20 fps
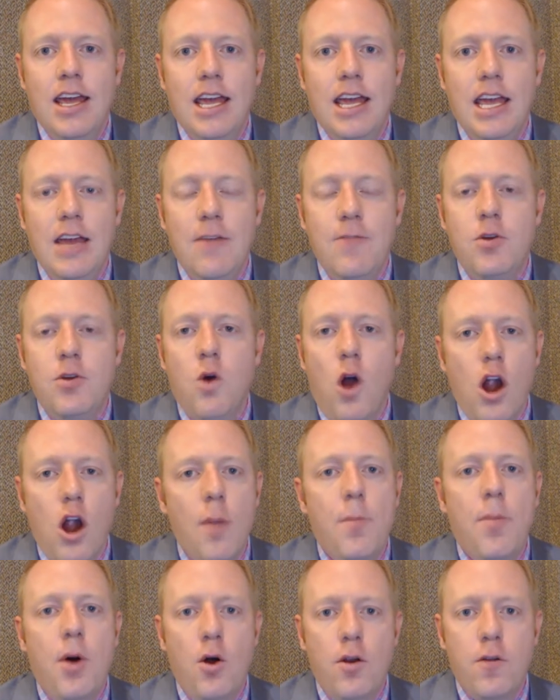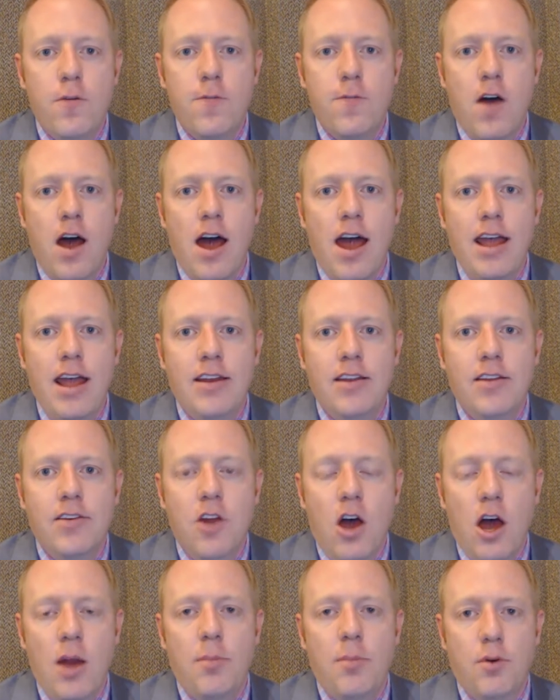If you are a bona fide
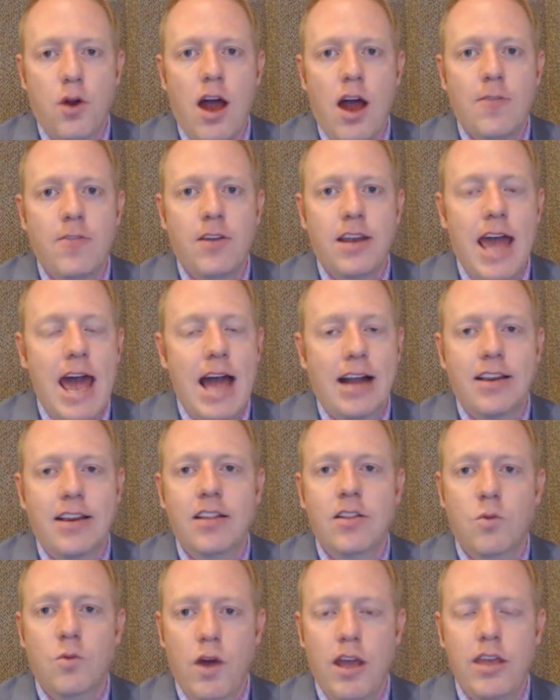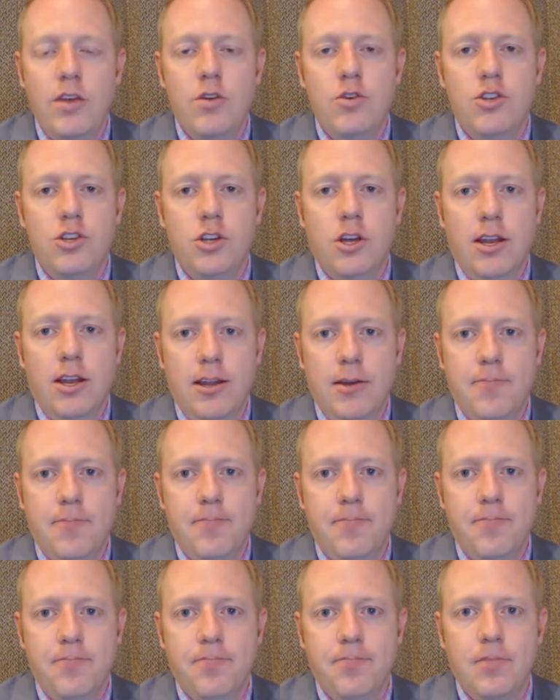nonprofit acting the way you should,
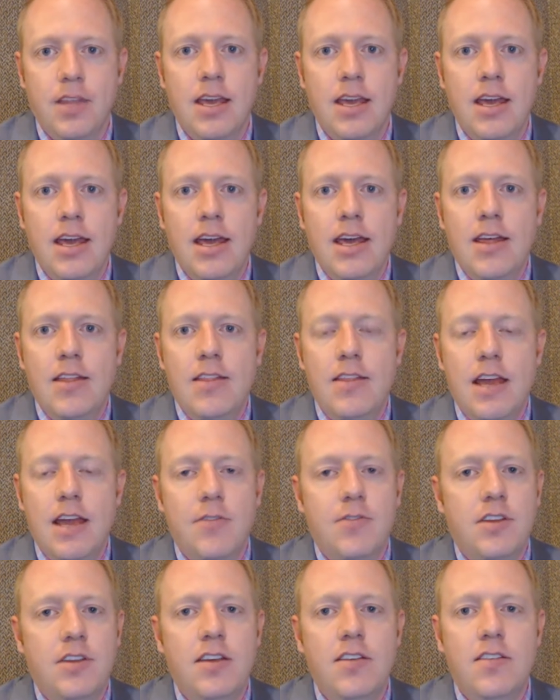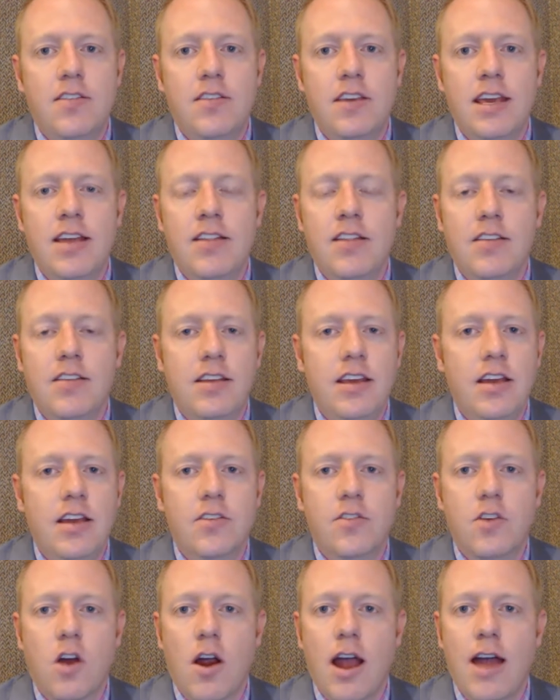the FTC and the
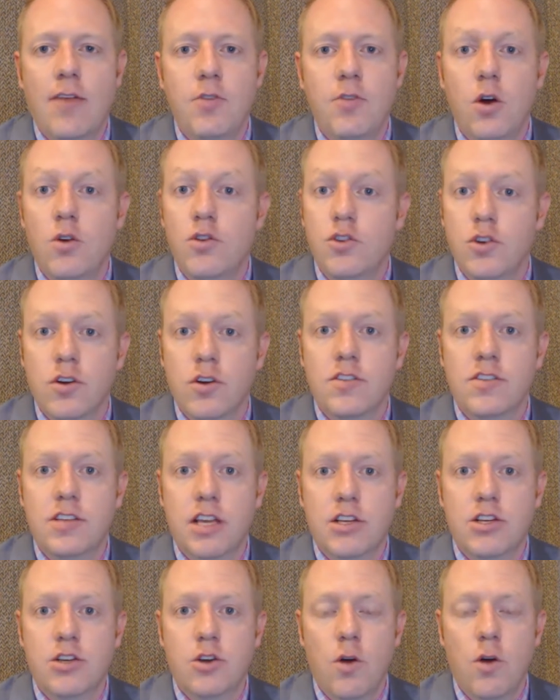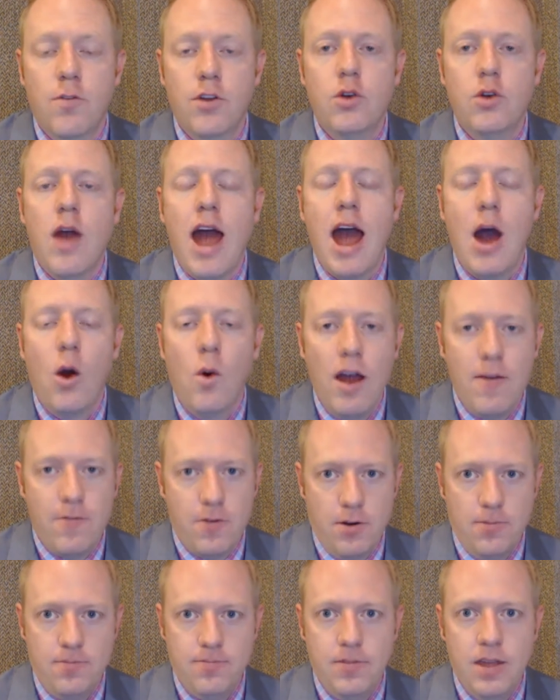TSR have no jurisdiction over you.
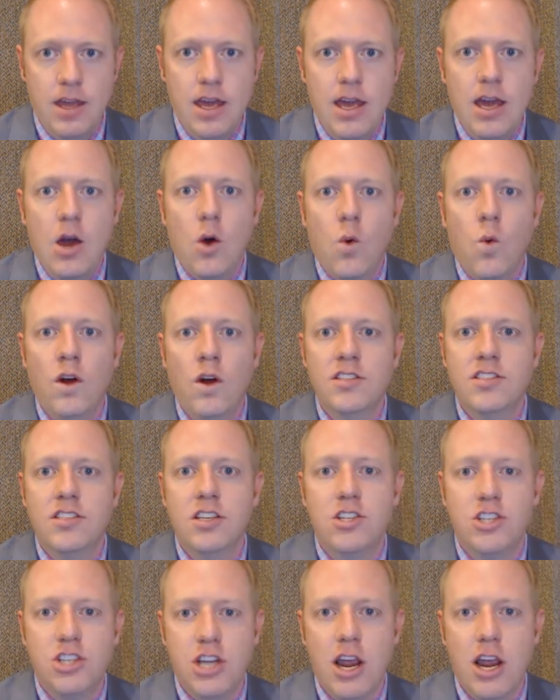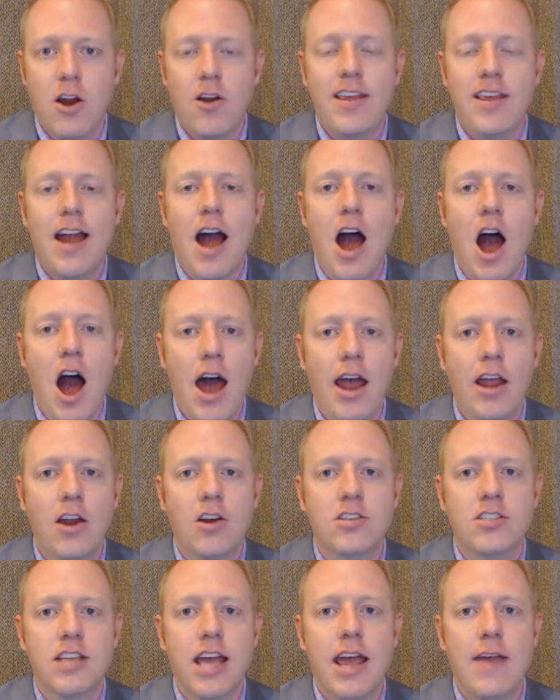However, once a charity
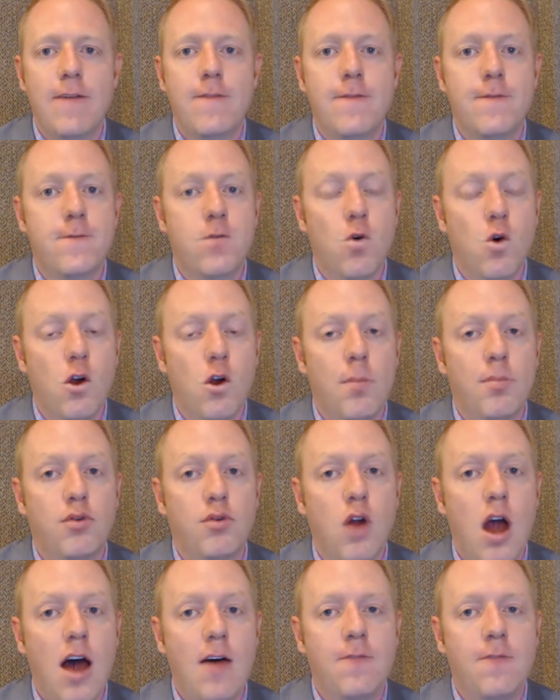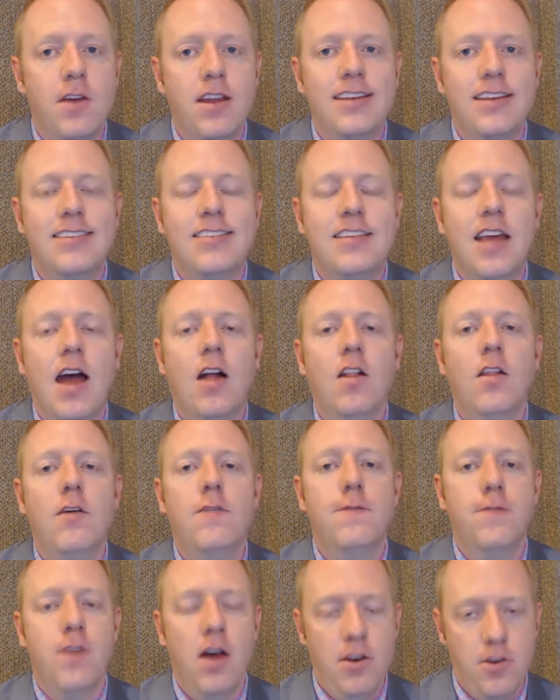hires a for-profit
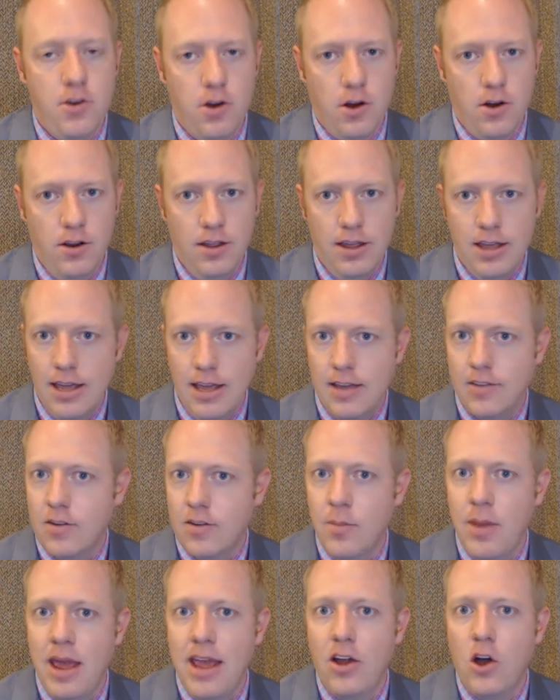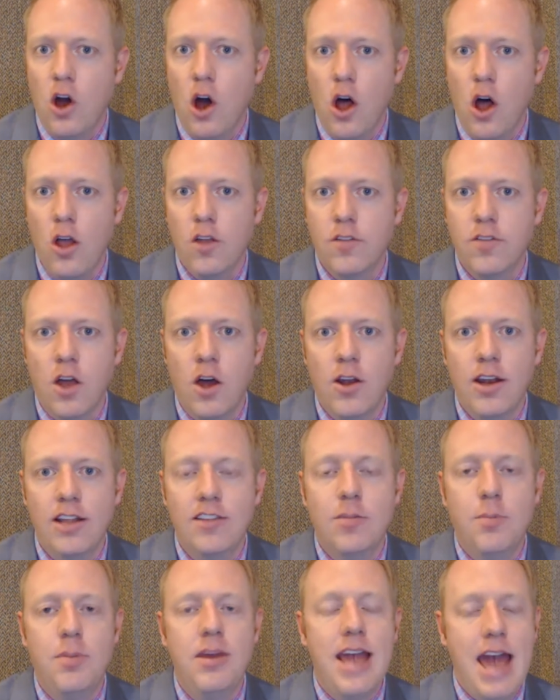telefunder to make calls on
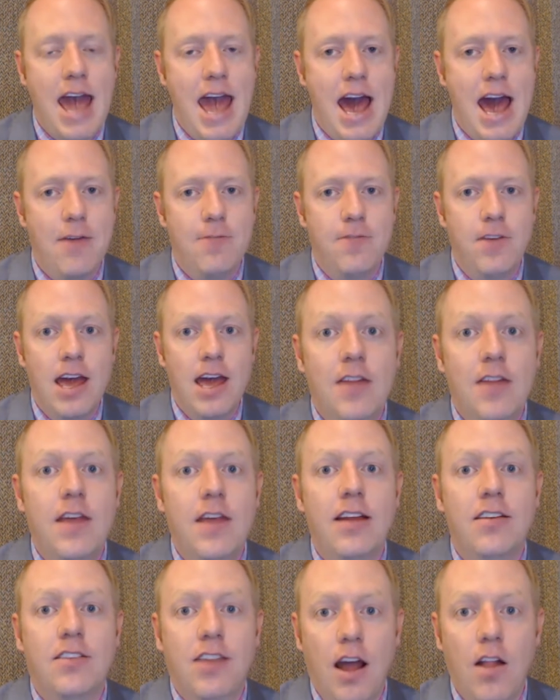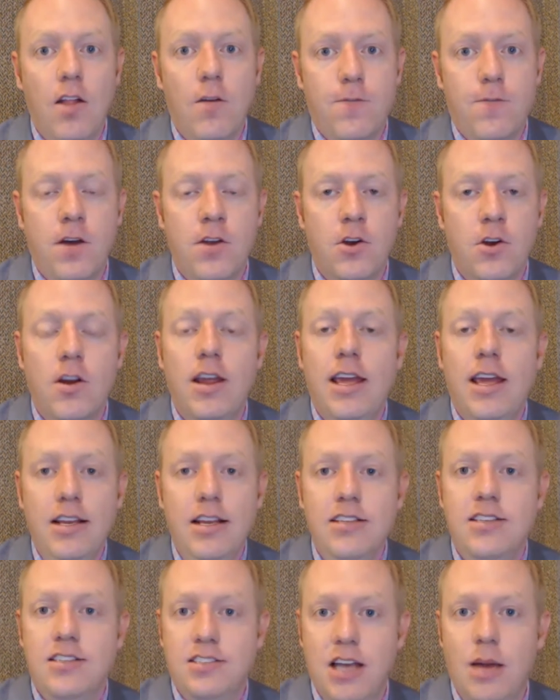its behalf, that telefunder
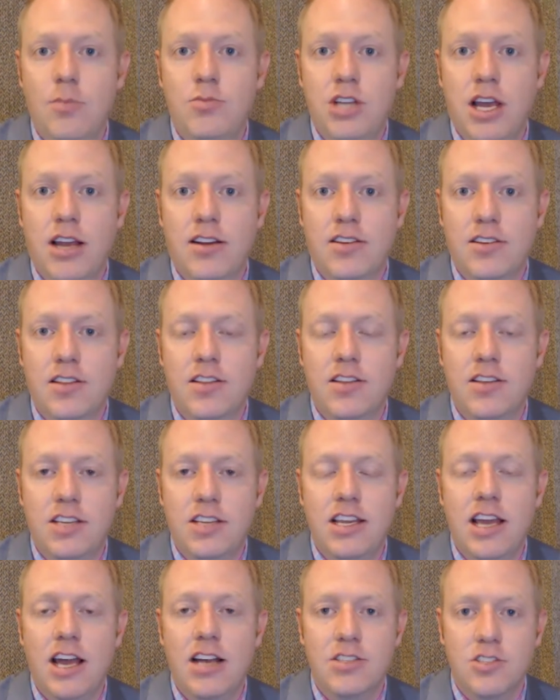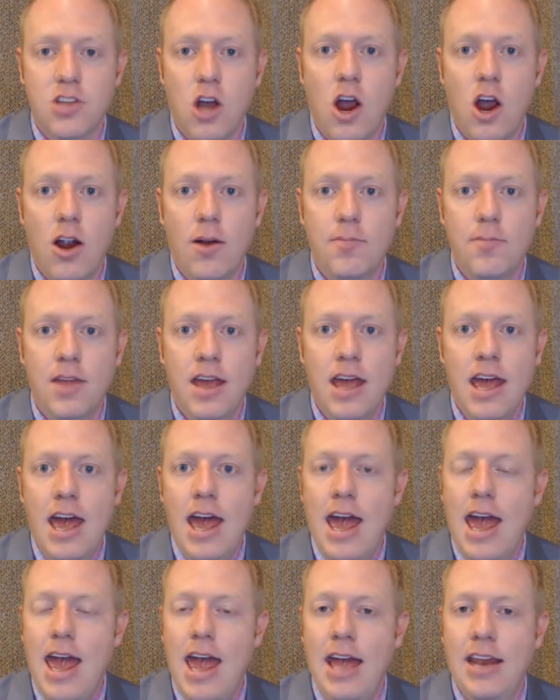is subject to the TSR
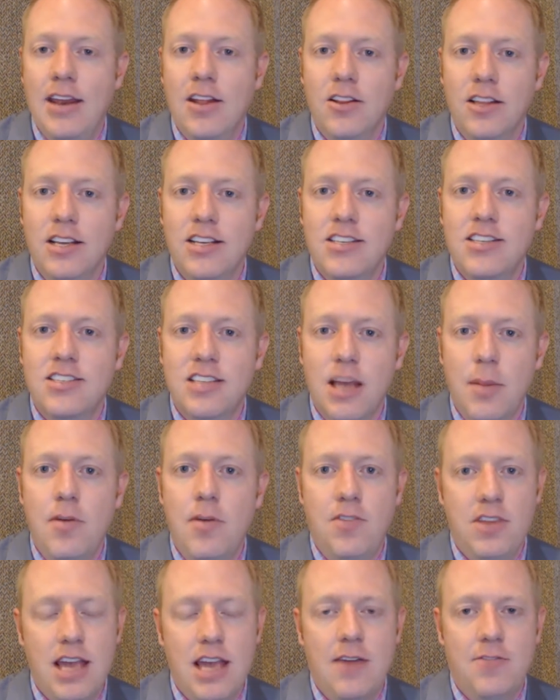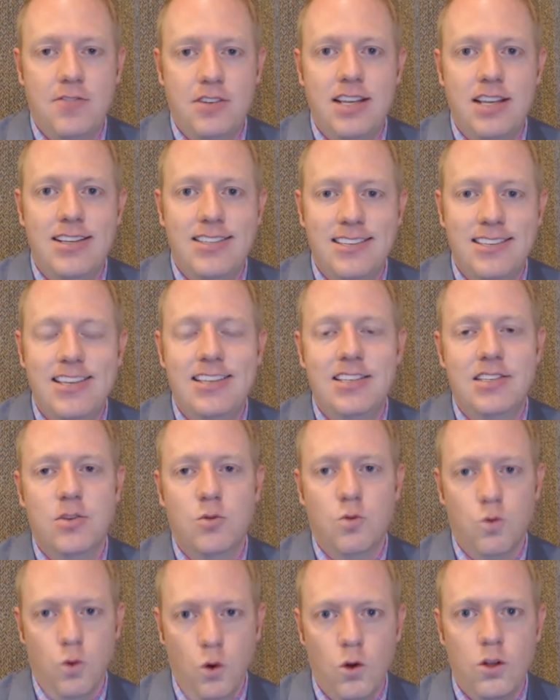and at least some of the FTC's
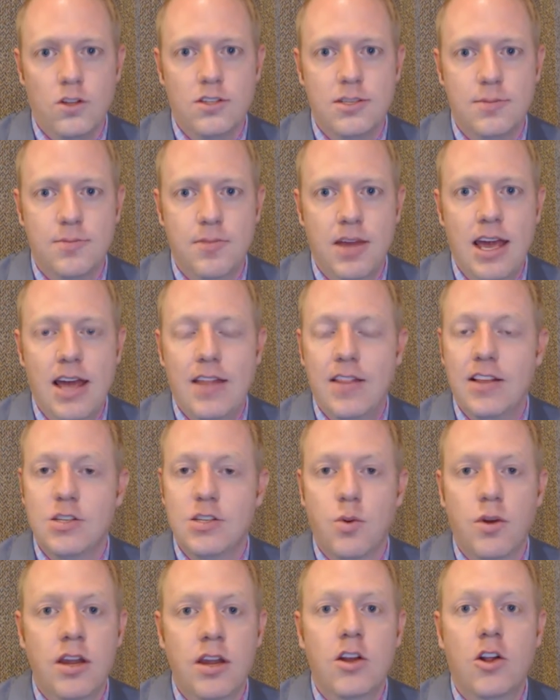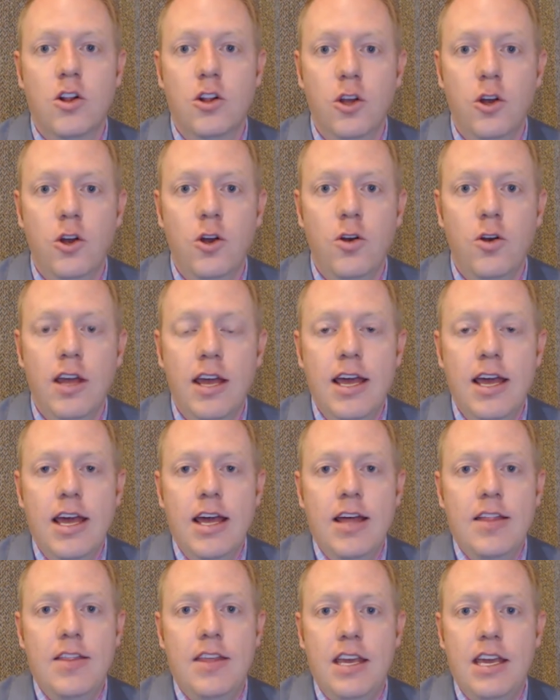rules. This would include
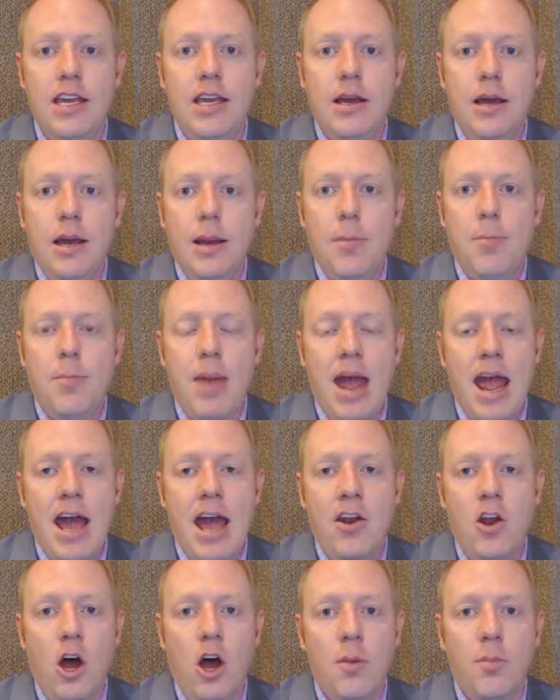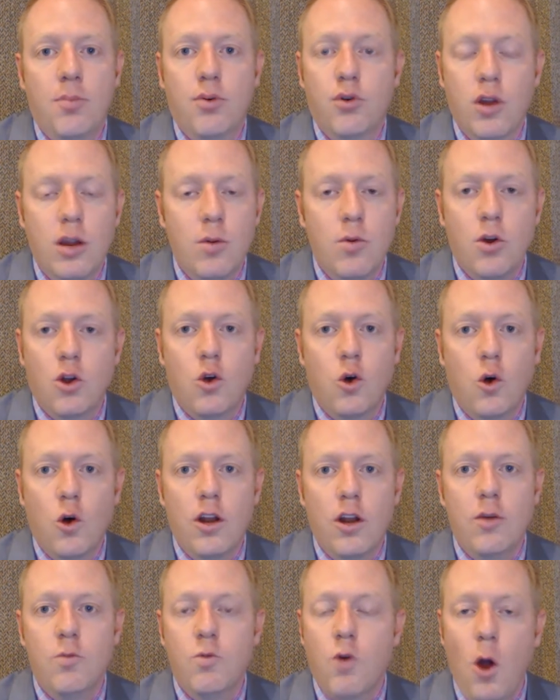the ban on
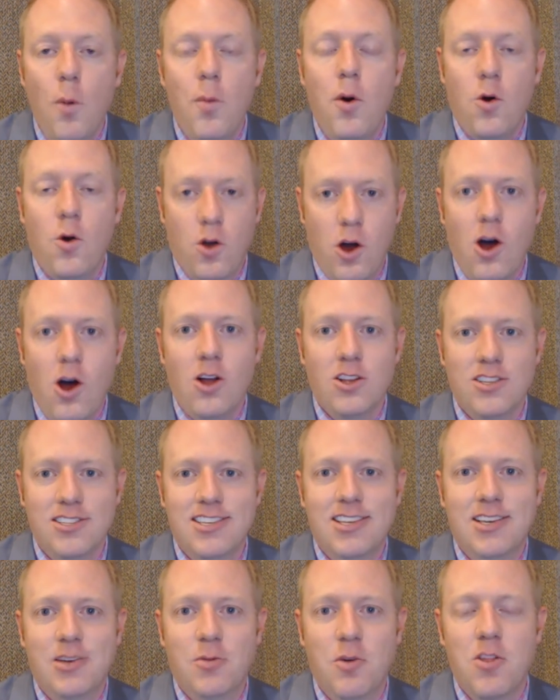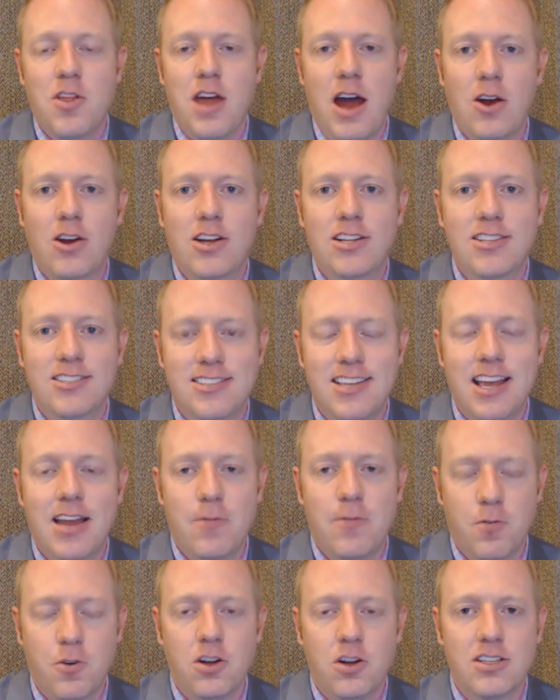pre-recorded robocalls without
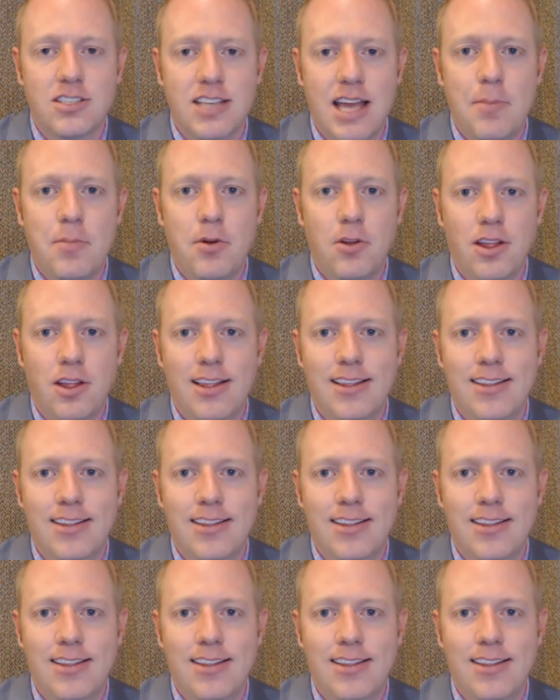consent, for example.